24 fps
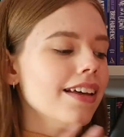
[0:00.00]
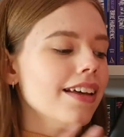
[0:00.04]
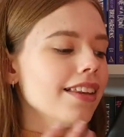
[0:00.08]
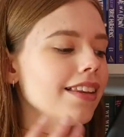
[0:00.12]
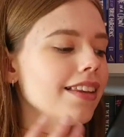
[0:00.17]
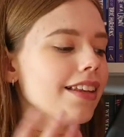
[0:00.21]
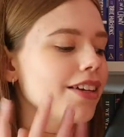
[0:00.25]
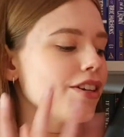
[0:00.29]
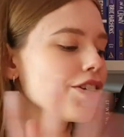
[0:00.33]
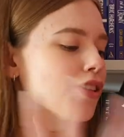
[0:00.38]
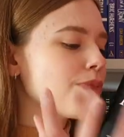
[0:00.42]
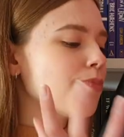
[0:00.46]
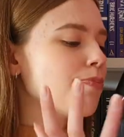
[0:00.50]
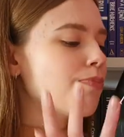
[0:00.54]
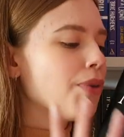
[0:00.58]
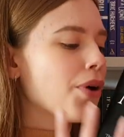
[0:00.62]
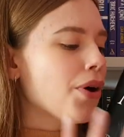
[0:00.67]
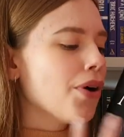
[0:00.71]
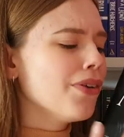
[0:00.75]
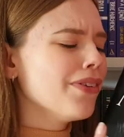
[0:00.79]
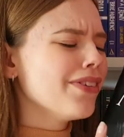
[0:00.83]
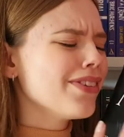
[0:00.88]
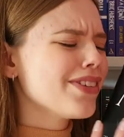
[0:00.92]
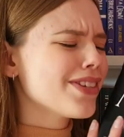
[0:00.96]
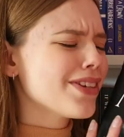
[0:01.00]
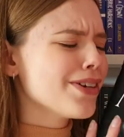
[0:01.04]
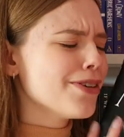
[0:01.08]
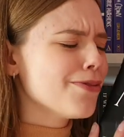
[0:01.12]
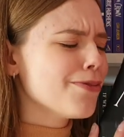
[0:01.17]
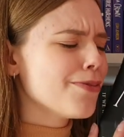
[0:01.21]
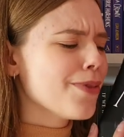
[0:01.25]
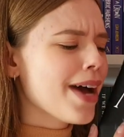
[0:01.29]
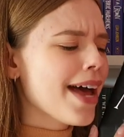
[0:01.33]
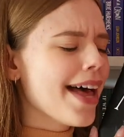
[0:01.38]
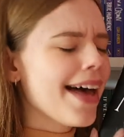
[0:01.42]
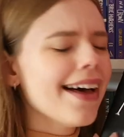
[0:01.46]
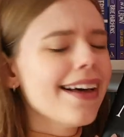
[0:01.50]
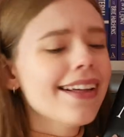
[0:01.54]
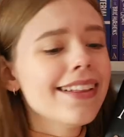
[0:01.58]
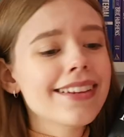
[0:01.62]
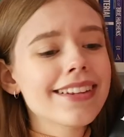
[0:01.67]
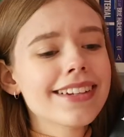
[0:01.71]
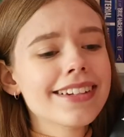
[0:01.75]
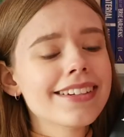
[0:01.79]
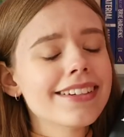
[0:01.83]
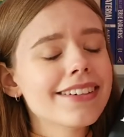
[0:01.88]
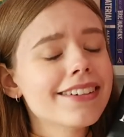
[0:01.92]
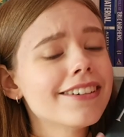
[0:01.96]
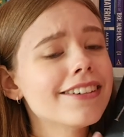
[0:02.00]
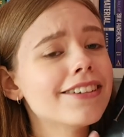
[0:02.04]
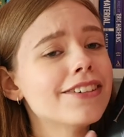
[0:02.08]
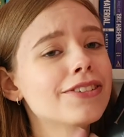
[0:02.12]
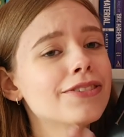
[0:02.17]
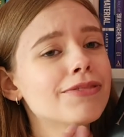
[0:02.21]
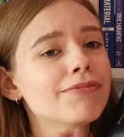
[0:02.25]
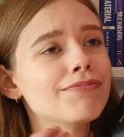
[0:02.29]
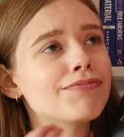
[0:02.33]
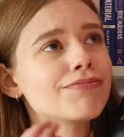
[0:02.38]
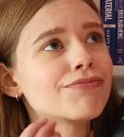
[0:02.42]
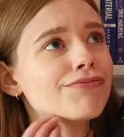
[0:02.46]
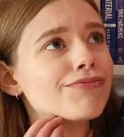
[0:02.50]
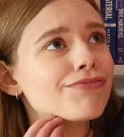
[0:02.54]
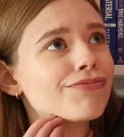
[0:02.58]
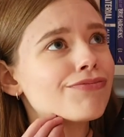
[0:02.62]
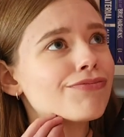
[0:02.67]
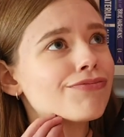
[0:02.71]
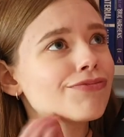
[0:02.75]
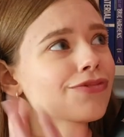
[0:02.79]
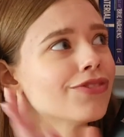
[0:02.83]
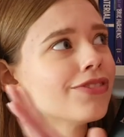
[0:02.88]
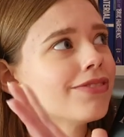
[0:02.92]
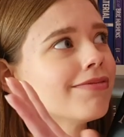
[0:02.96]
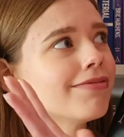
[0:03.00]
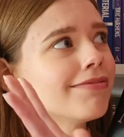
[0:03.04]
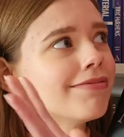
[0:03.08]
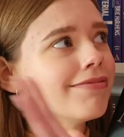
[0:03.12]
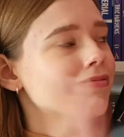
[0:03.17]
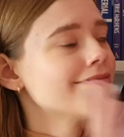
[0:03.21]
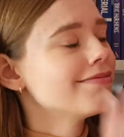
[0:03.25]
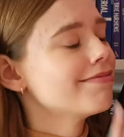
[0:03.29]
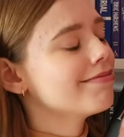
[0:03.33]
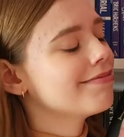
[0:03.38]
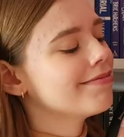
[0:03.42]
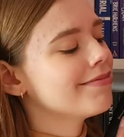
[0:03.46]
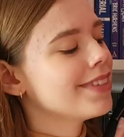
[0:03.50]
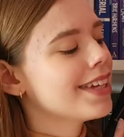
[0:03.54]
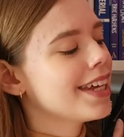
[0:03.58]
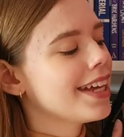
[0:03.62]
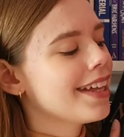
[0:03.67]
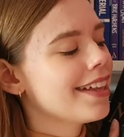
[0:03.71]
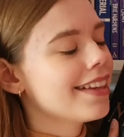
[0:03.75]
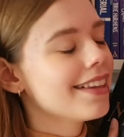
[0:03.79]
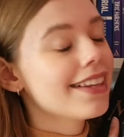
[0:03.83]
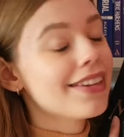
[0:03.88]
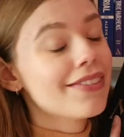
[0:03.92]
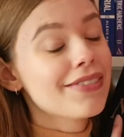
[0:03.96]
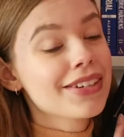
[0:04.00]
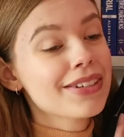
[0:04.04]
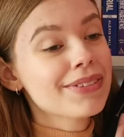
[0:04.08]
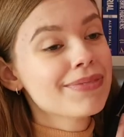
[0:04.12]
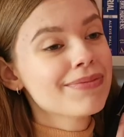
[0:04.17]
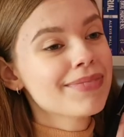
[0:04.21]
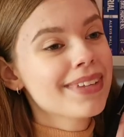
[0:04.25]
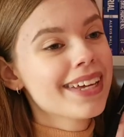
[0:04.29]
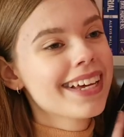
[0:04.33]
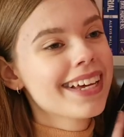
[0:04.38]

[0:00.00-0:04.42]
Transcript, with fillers: they just bond so well, and oh, love it.